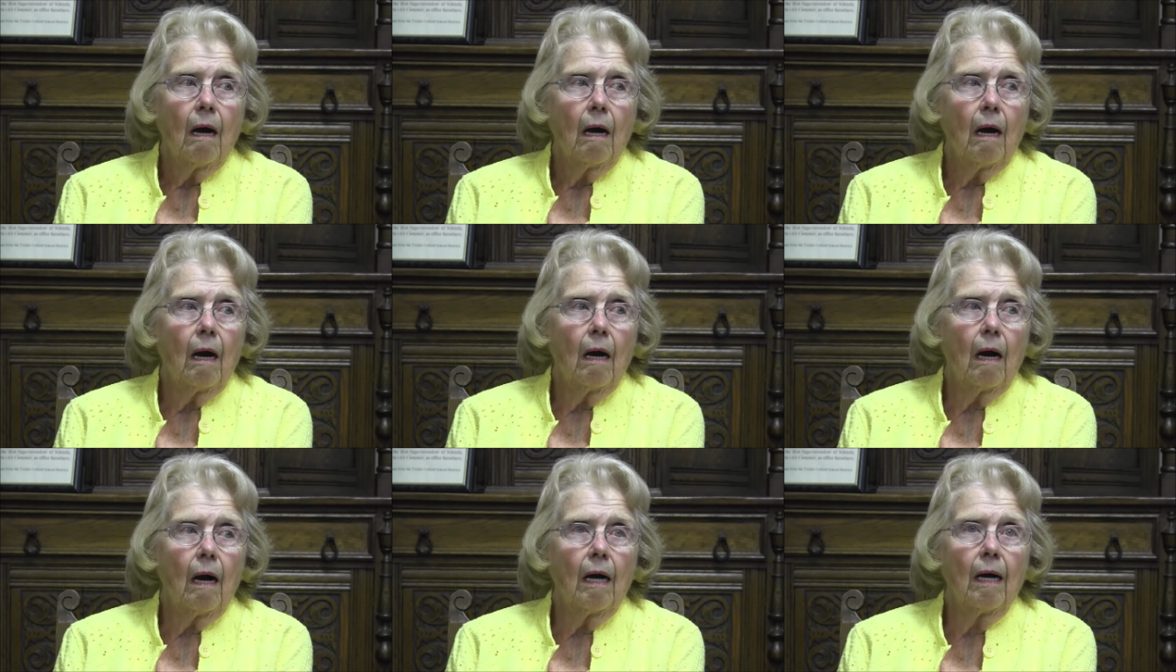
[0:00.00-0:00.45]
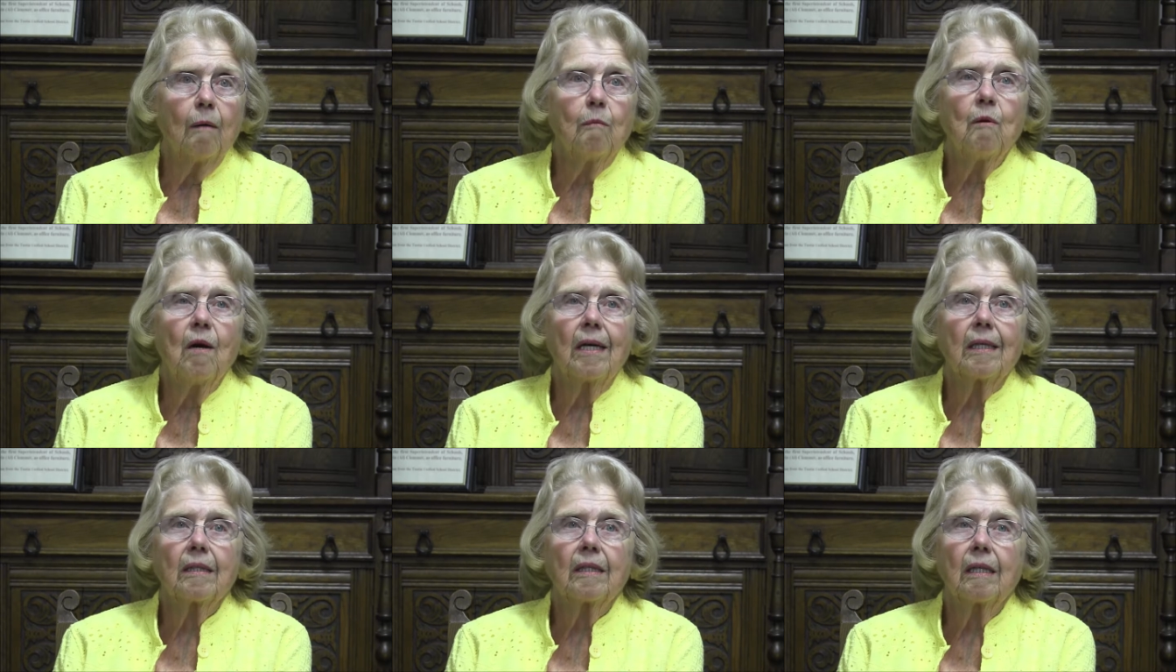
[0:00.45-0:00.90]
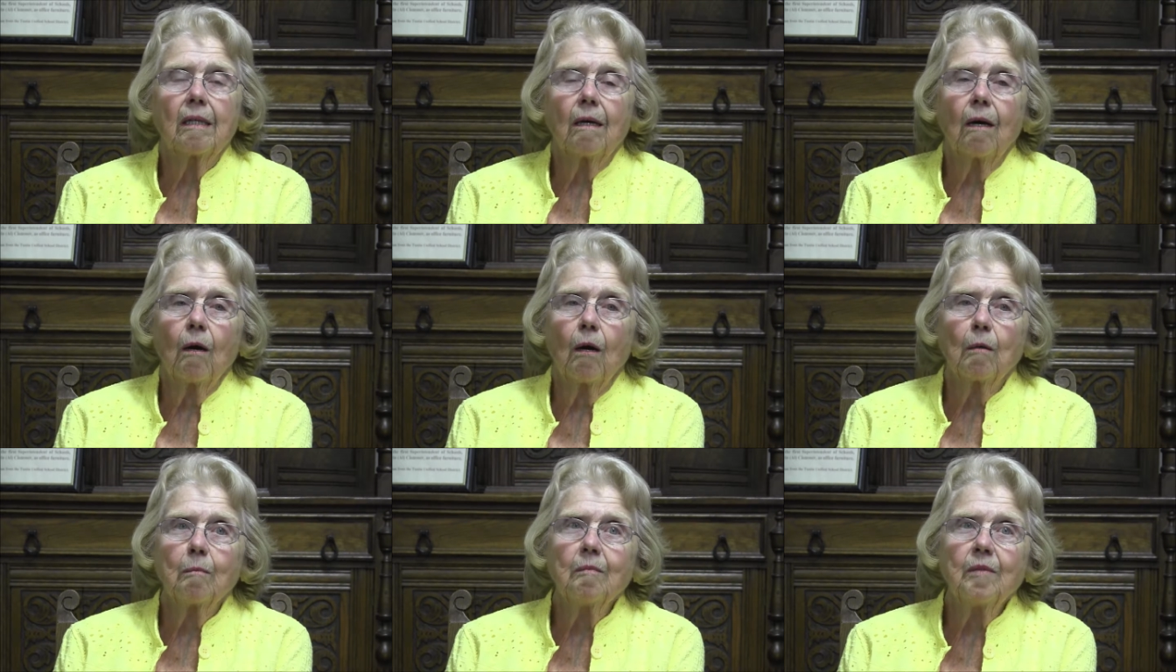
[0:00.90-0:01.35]
I went to
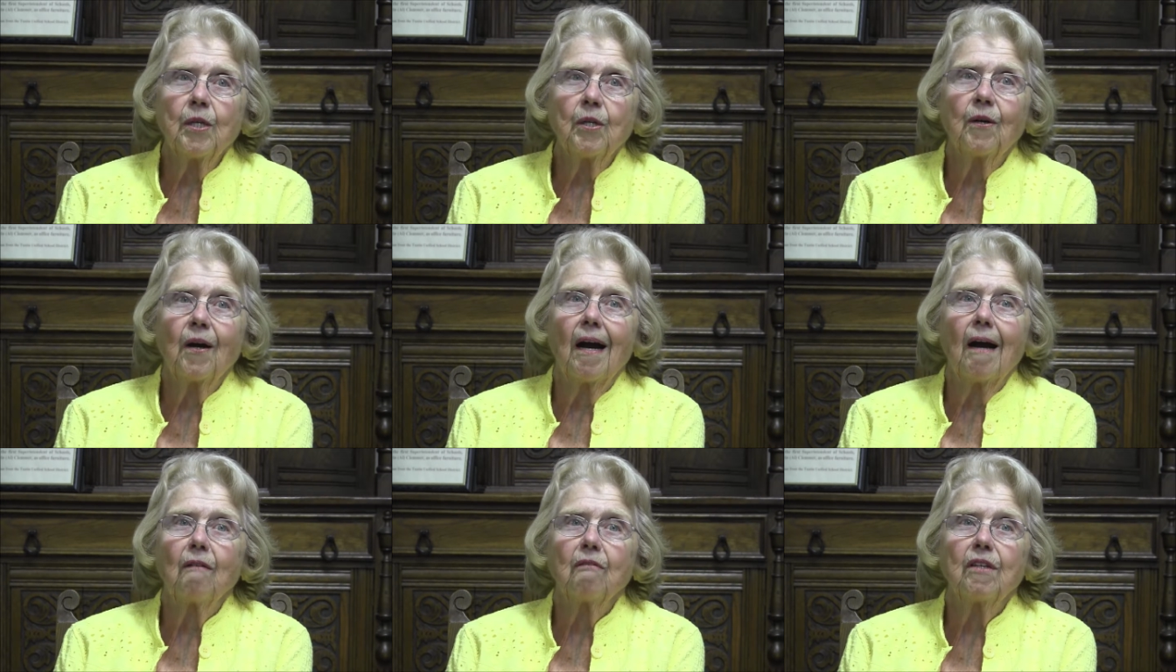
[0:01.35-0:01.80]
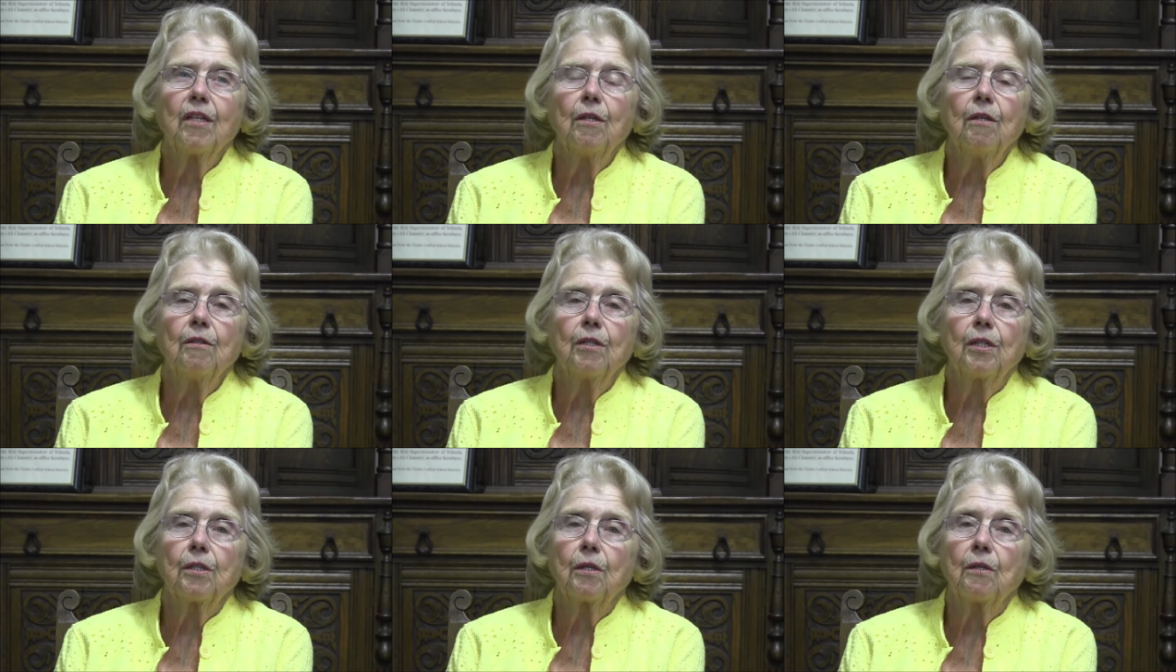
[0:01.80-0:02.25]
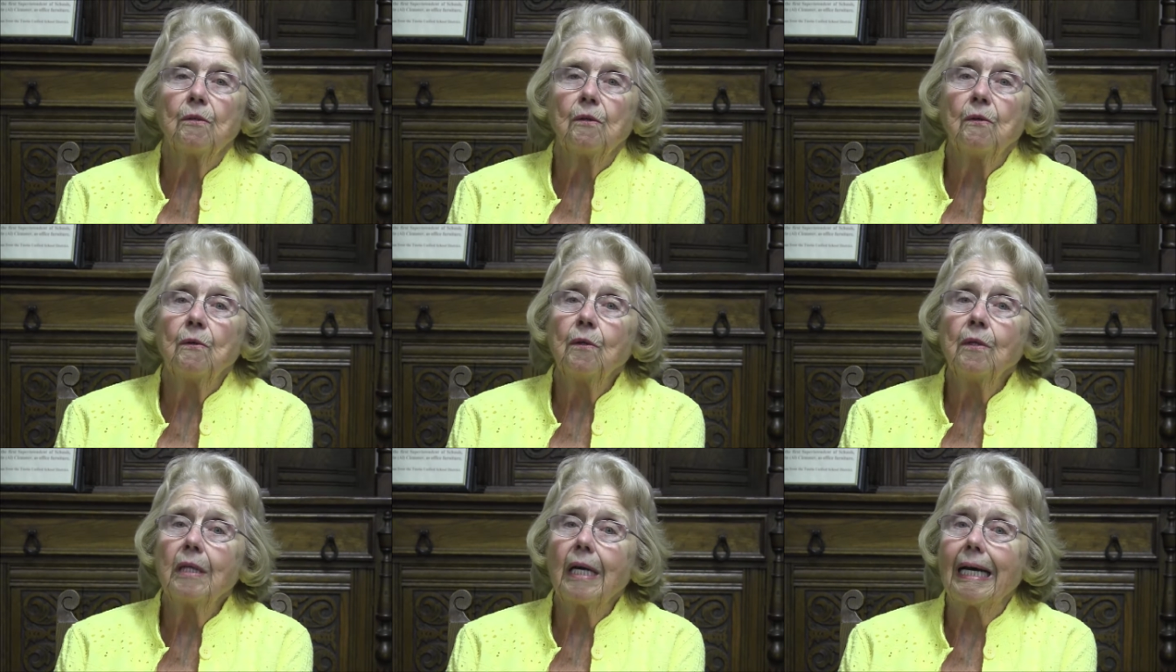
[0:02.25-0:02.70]
Carpenter Avenue
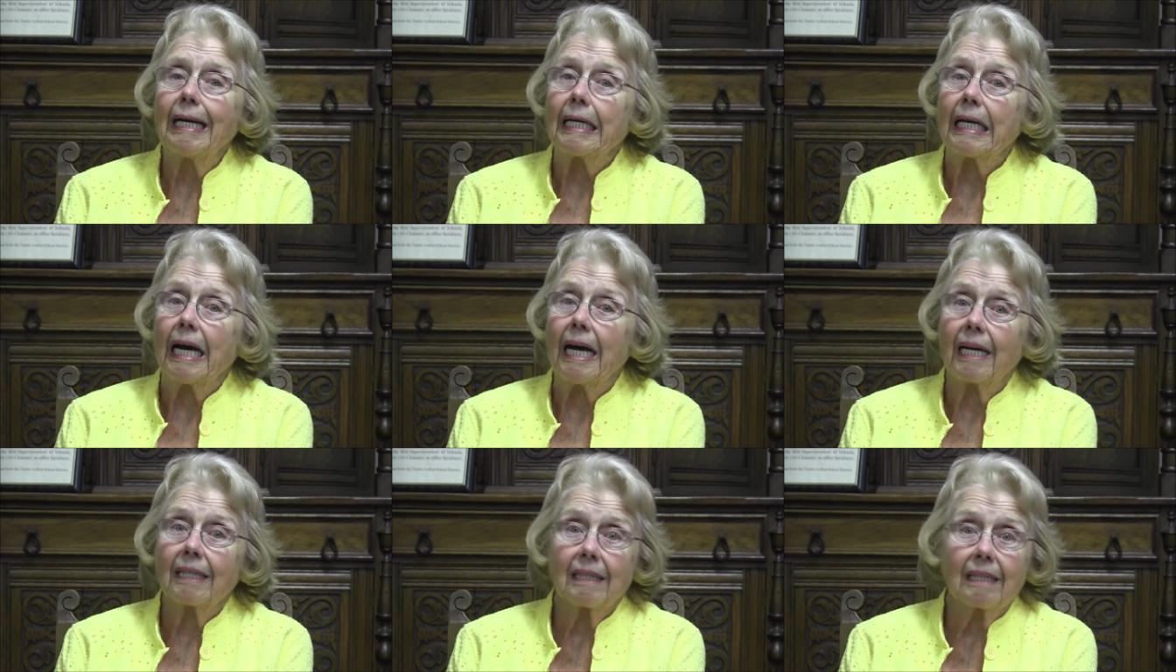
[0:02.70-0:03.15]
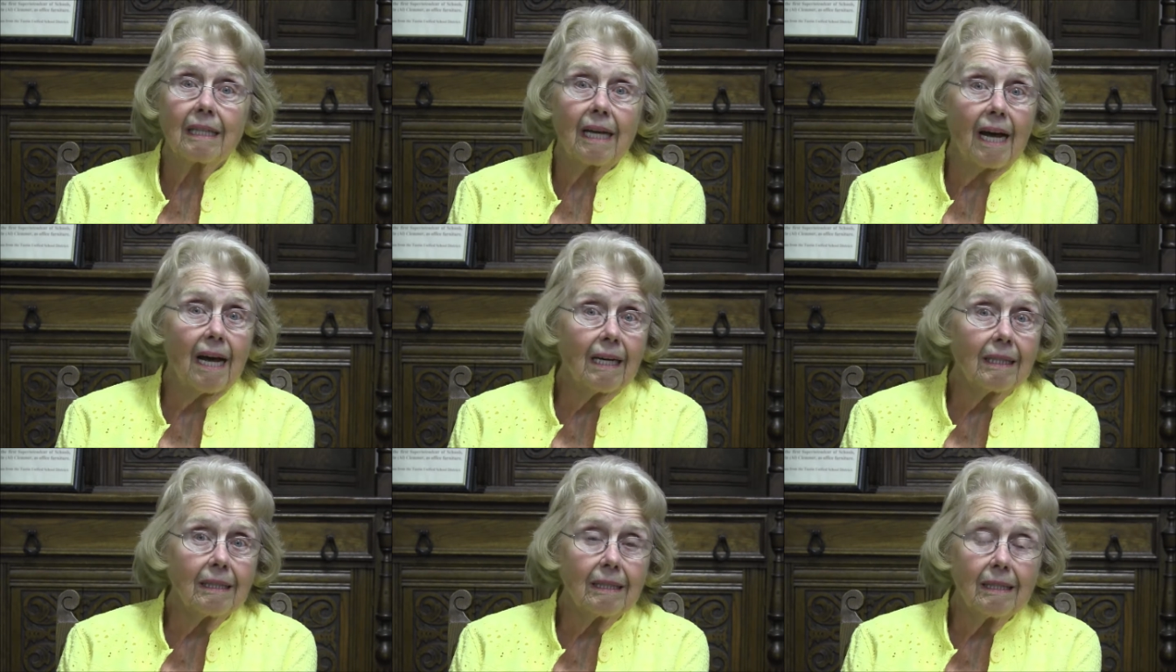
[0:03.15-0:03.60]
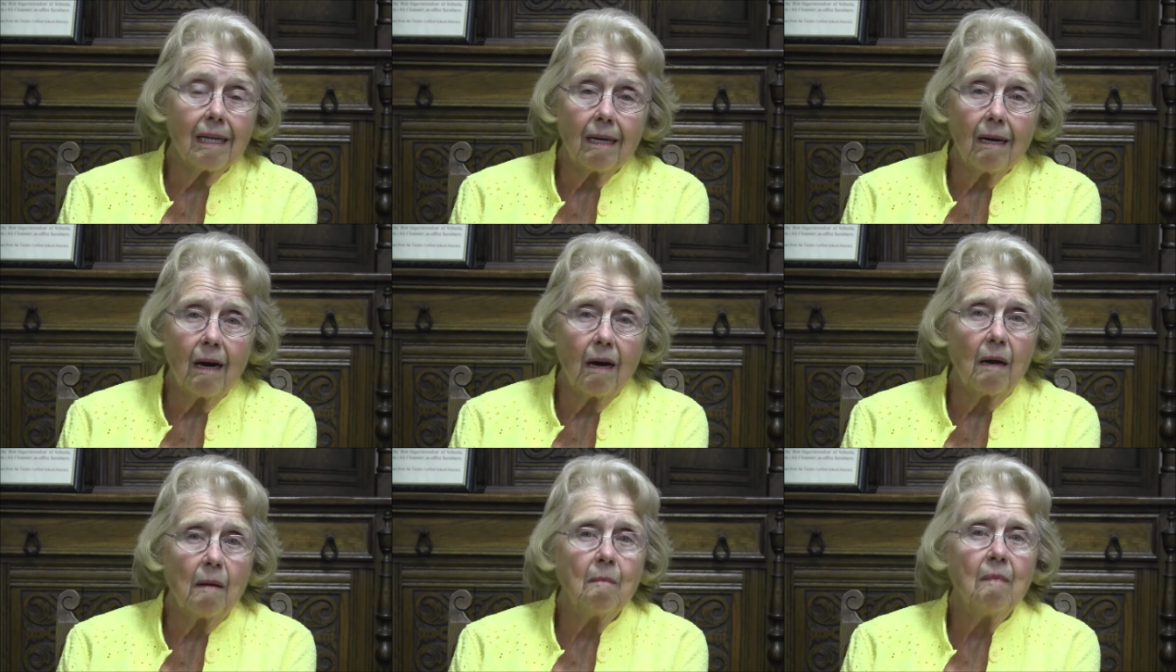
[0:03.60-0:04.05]
School, and at that
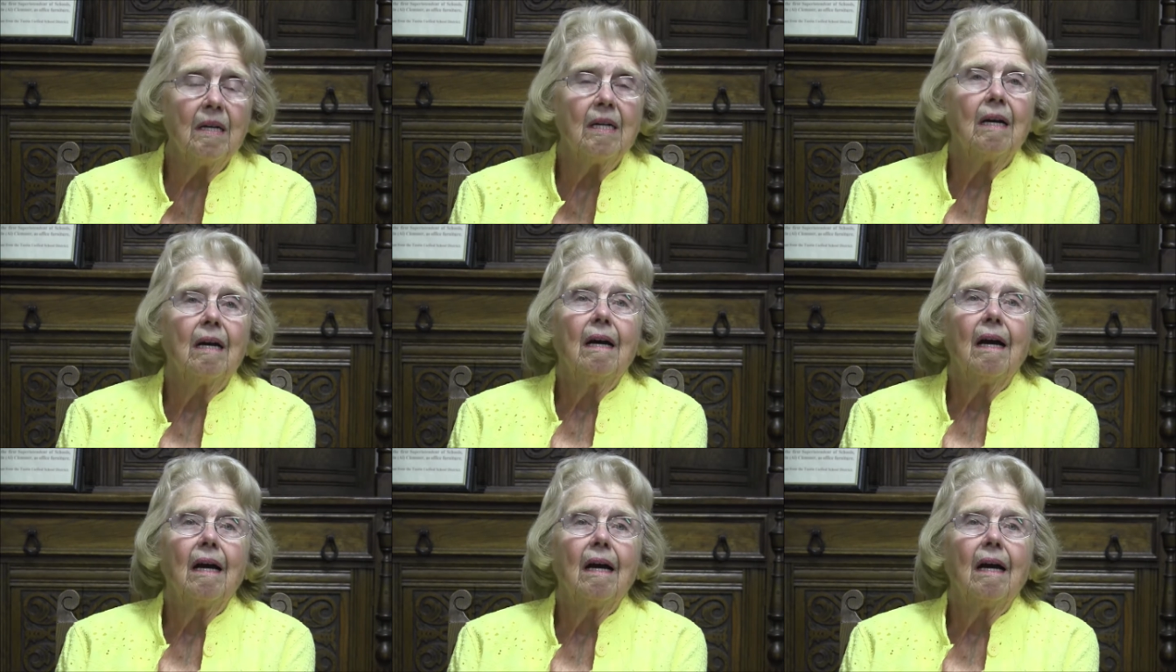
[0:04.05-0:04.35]
time